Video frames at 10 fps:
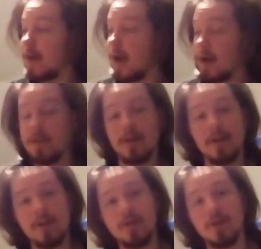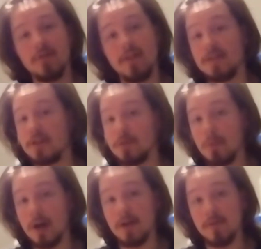actually could serve as a
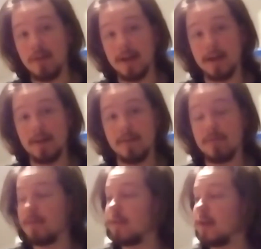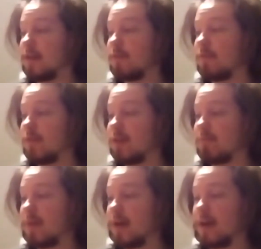spare fan if one
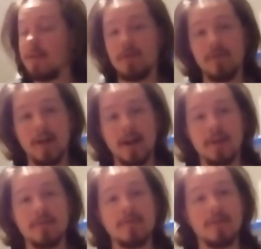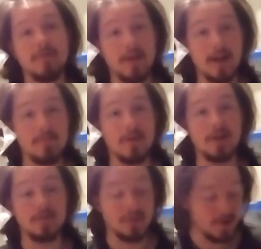of my other fans in the fan
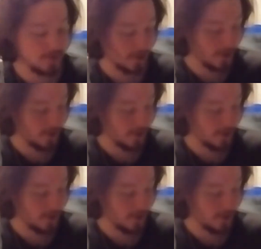box project